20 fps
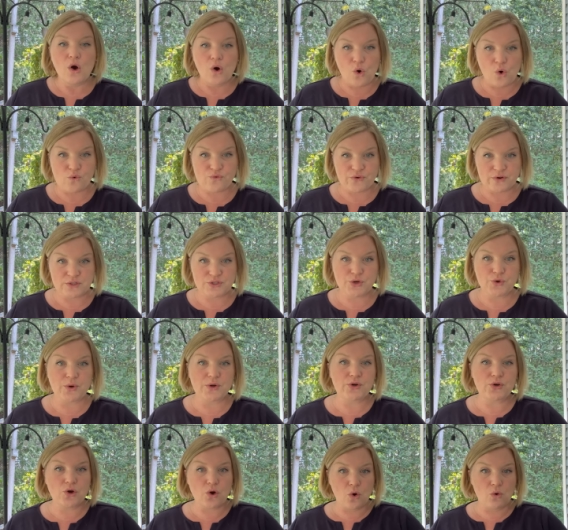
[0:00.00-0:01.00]
over to a
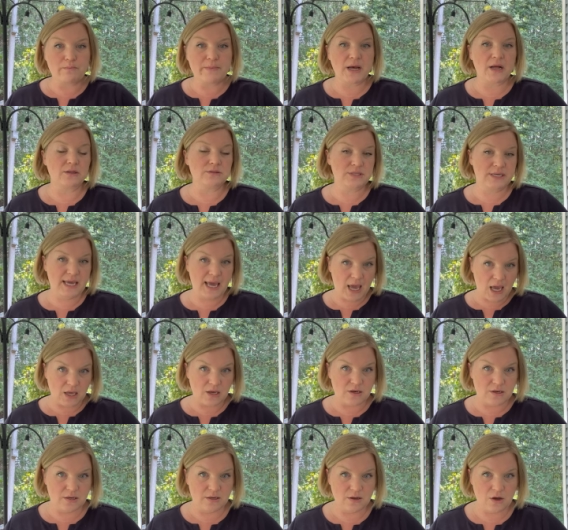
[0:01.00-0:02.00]
no melt
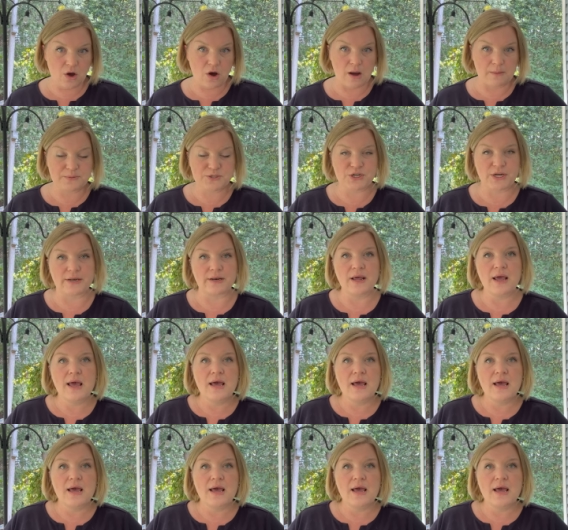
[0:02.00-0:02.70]
cake option